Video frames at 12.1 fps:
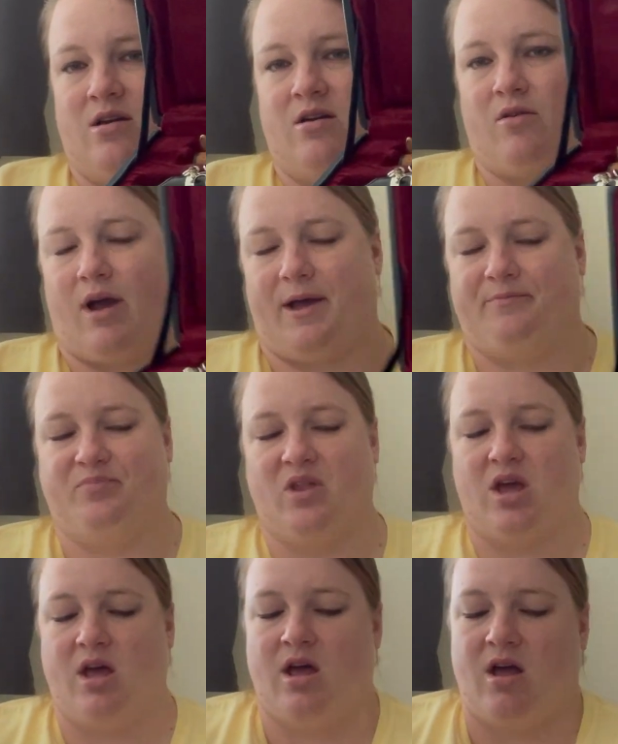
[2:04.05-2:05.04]
Okay?
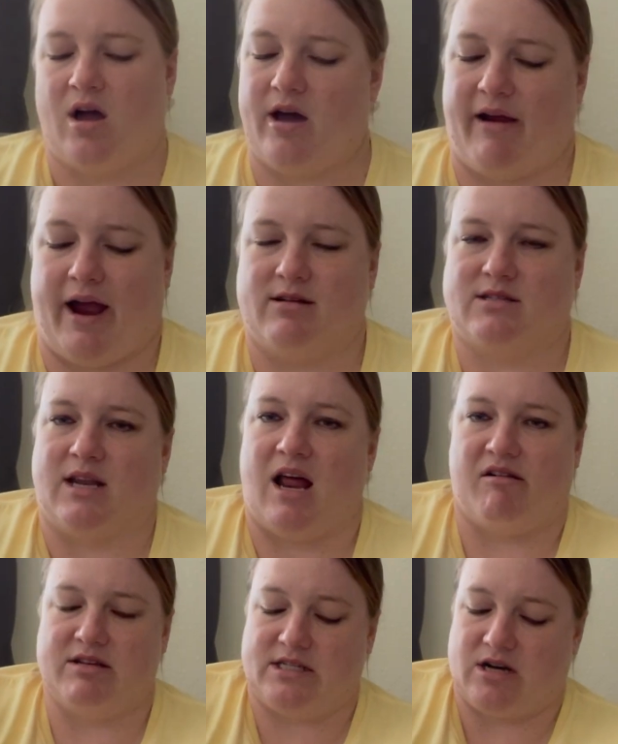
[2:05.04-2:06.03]
All right, so
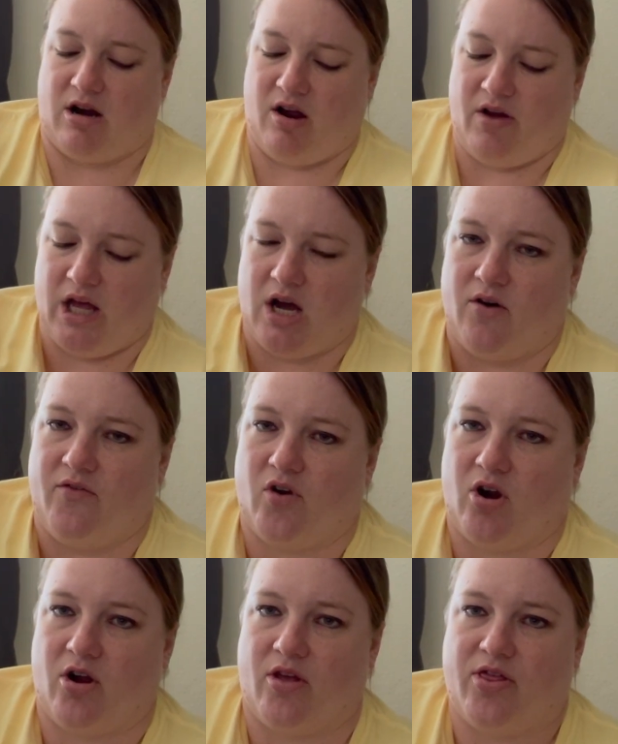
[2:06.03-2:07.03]
now let's start going
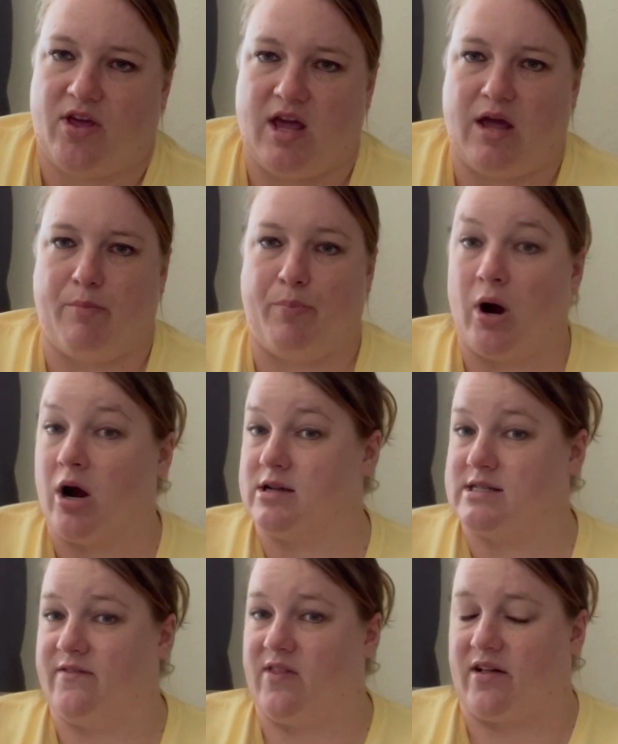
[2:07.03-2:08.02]
over the
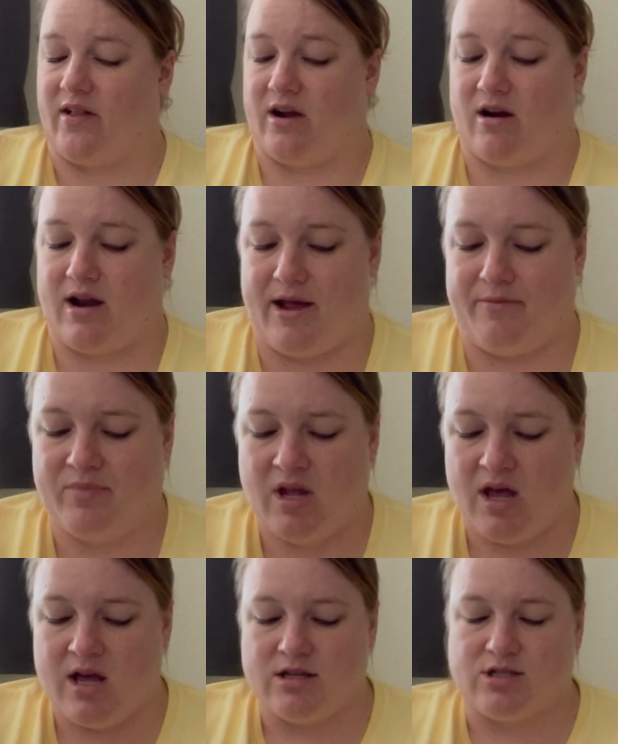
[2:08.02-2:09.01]
parts of the clarinet.
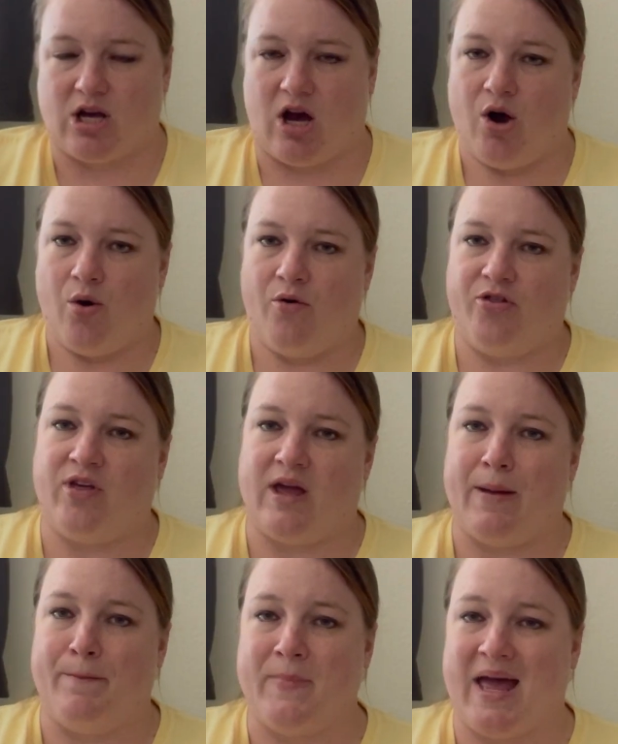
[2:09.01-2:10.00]
So
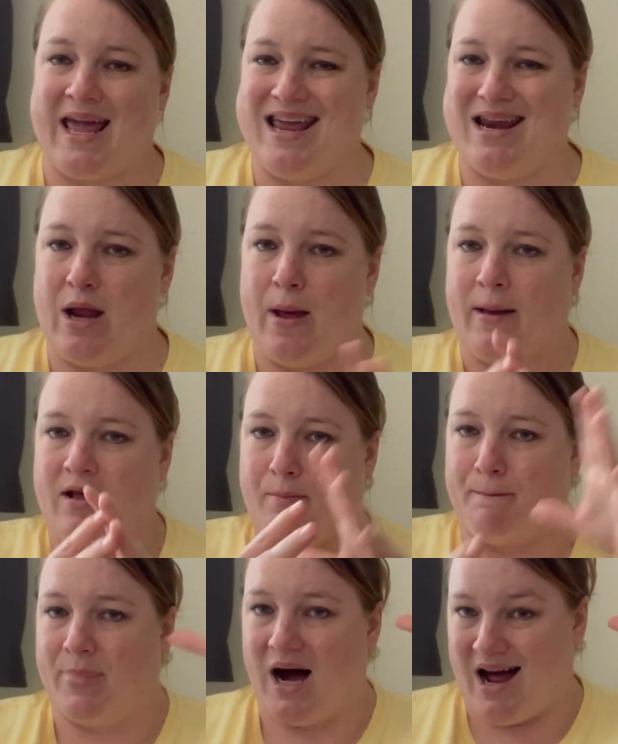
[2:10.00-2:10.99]
the main
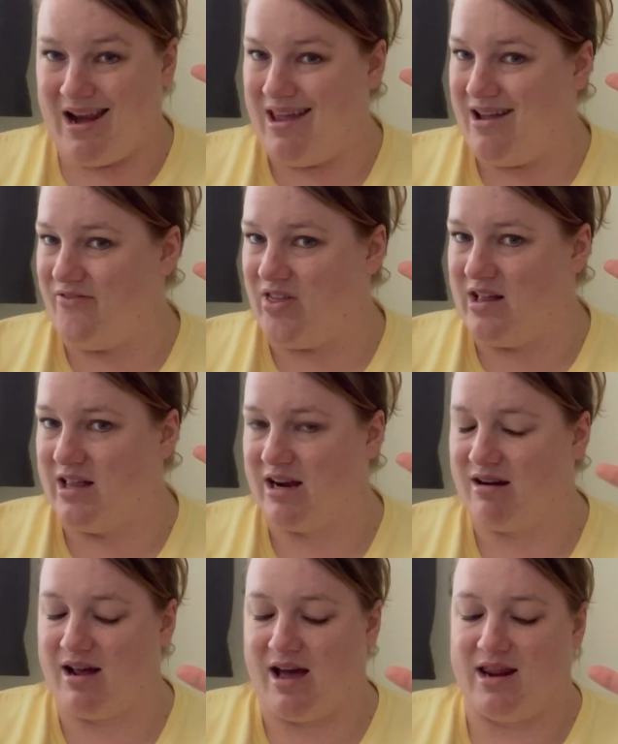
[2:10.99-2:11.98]
body of the
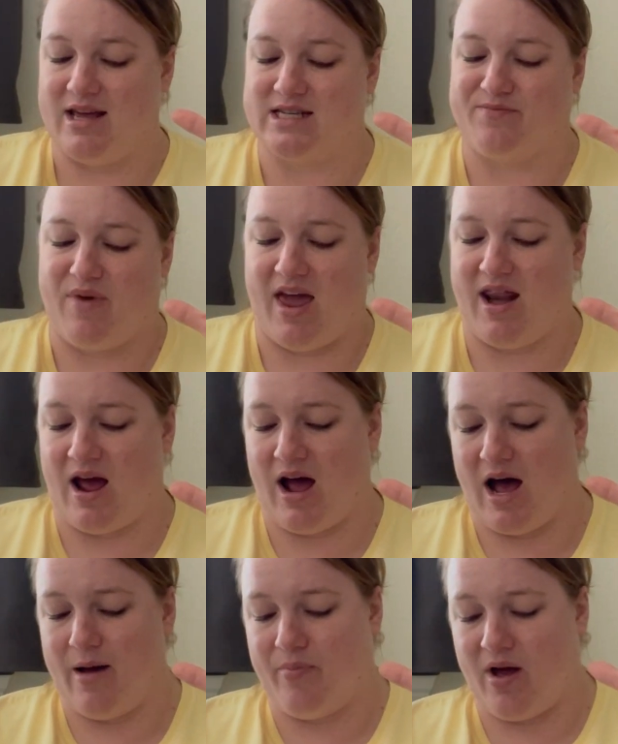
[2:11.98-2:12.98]
clarinet is made
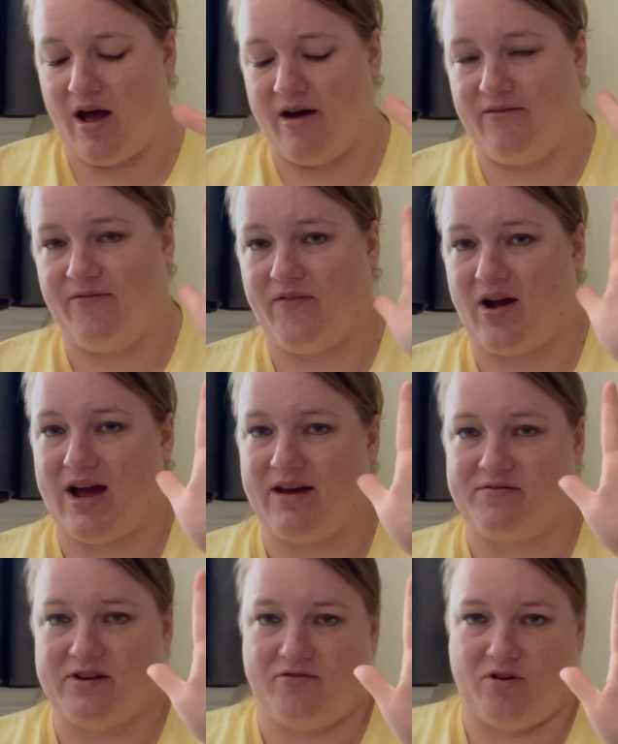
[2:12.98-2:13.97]
up of
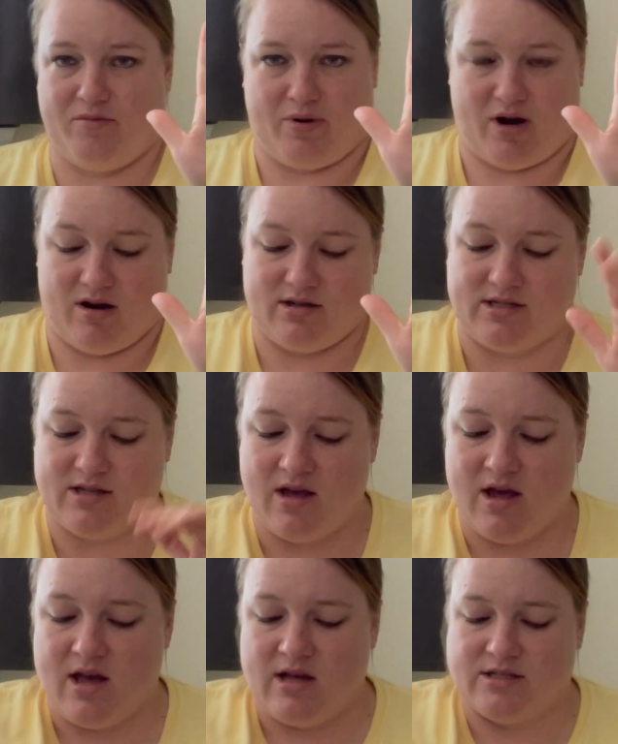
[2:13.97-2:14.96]
5 different parts.
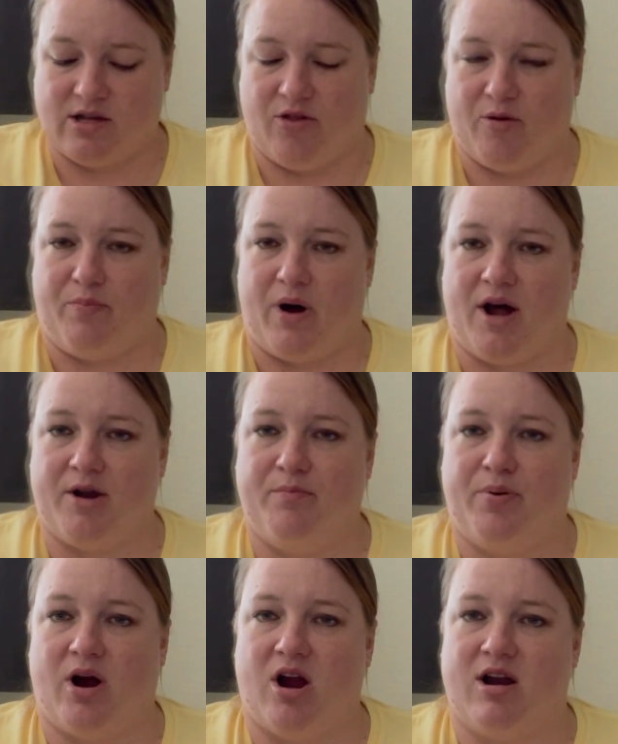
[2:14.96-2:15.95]
So the bottom
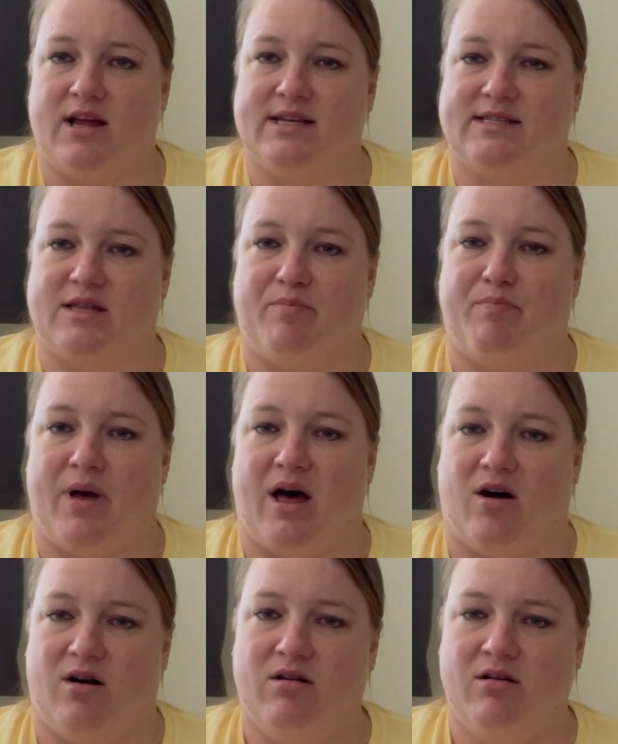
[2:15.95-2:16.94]
part is the
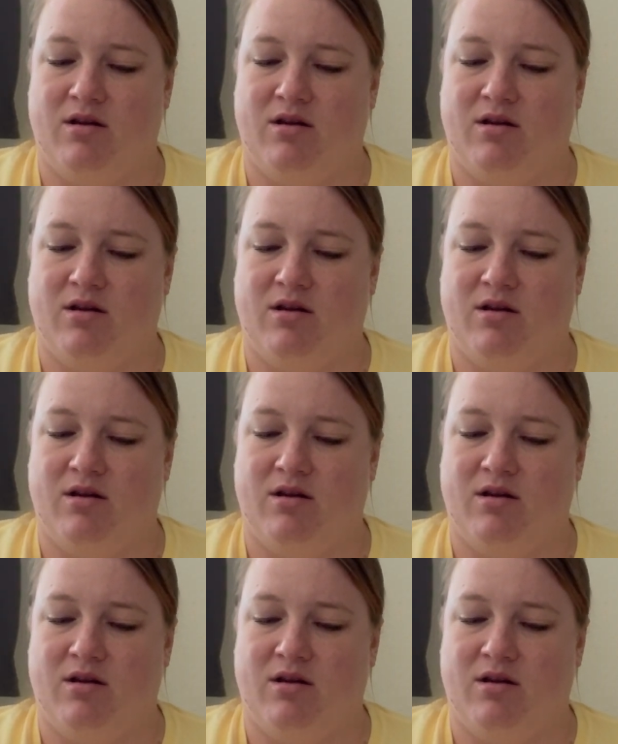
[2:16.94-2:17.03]
bell.